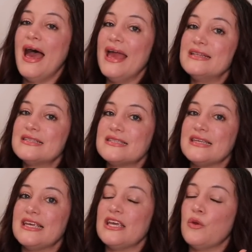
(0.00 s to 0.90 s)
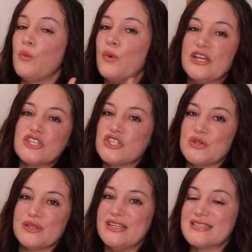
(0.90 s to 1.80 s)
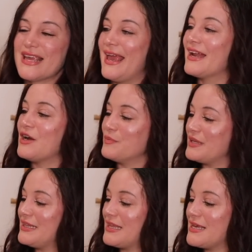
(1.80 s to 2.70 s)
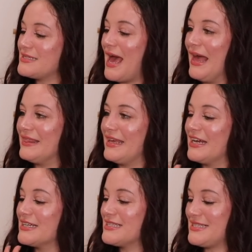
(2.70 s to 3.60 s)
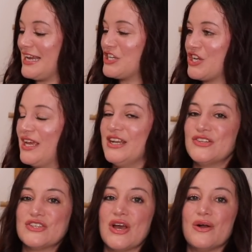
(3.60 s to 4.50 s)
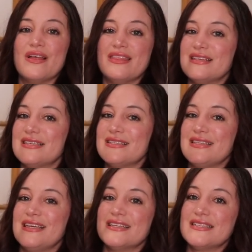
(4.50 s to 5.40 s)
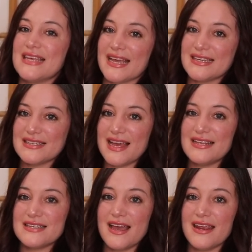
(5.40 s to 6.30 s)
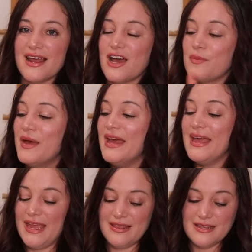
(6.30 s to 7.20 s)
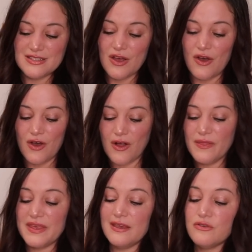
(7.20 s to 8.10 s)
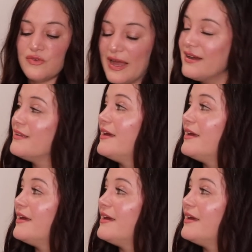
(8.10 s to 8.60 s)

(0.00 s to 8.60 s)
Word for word: and see which students can complete this at their station. So this is the second to last item in this haul. The final